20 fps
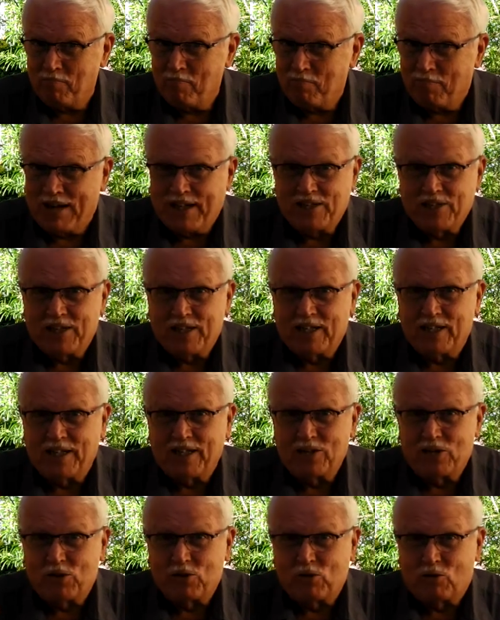basically
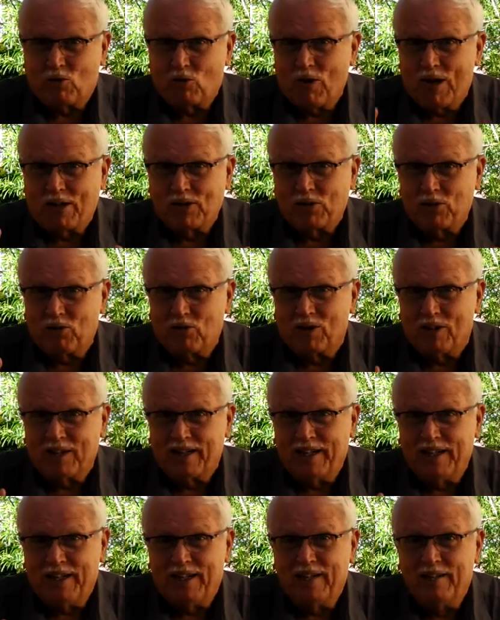
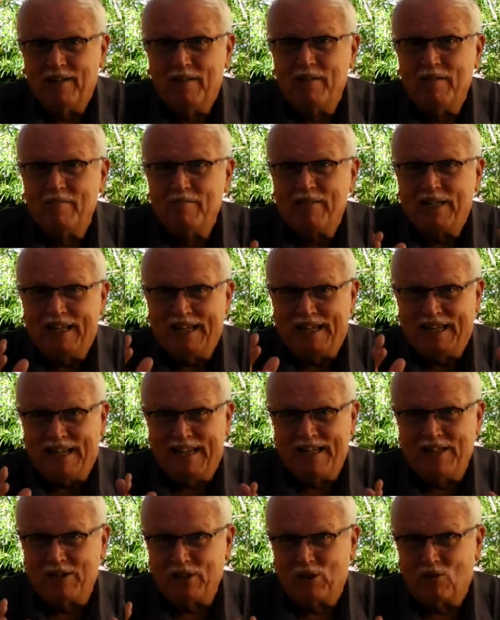structurally
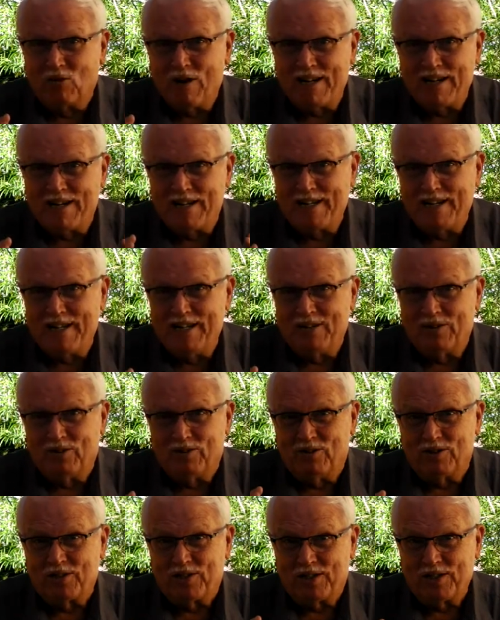integrated
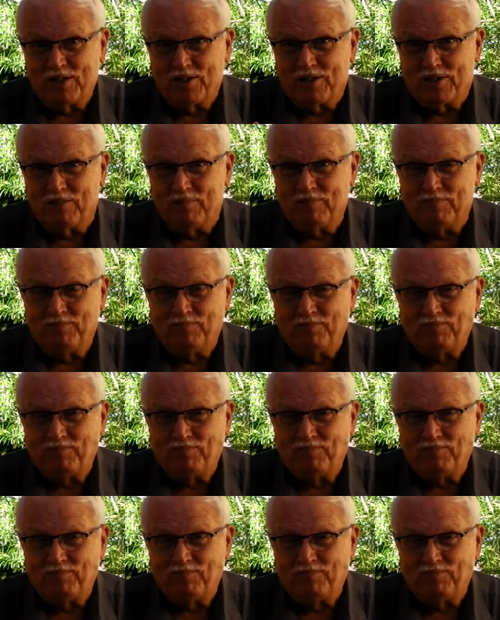into a system